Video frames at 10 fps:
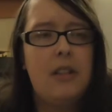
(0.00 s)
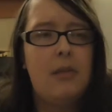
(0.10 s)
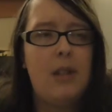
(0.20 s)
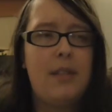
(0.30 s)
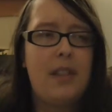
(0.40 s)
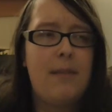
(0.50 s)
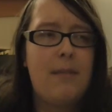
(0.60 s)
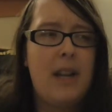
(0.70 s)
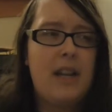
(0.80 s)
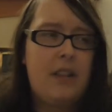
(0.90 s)
Sometimes I get
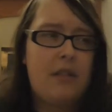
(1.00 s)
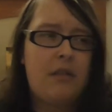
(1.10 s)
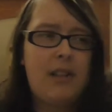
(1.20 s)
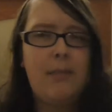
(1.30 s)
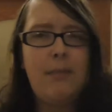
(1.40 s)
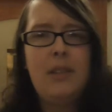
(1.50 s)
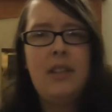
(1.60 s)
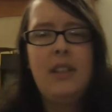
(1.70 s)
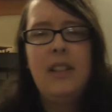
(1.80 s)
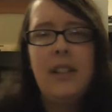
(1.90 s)
major
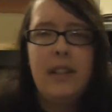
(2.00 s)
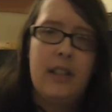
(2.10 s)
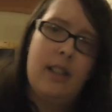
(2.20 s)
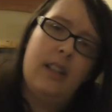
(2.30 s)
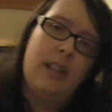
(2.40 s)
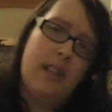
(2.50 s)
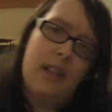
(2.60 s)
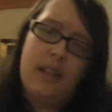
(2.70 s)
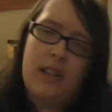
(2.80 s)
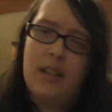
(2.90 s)
cramps
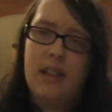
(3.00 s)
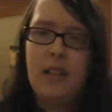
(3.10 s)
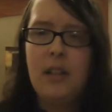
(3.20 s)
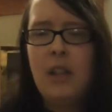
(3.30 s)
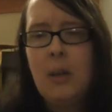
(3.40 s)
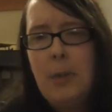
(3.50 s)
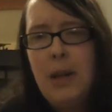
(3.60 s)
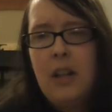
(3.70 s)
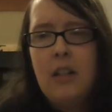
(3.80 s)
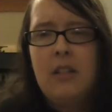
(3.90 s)
in the top
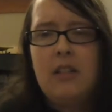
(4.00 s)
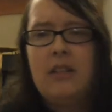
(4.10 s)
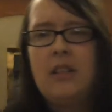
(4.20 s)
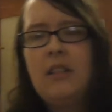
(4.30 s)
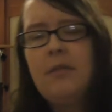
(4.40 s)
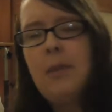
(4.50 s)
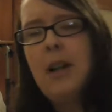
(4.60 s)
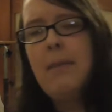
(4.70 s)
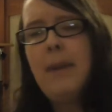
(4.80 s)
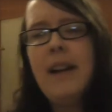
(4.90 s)
part of
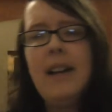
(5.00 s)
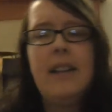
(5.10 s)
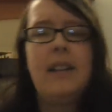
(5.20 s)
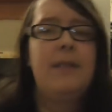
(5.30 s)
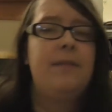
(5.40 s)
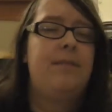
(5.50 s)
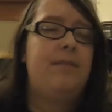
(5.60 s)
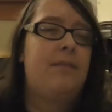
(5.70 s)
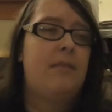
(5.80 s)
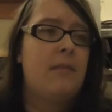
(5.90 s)
my back.
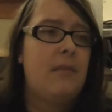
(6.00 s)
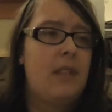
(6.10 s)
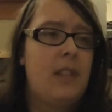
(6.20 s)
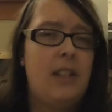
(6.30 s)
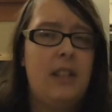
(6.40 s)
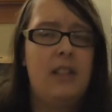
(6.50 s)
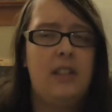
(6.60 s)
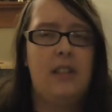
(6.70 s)
Because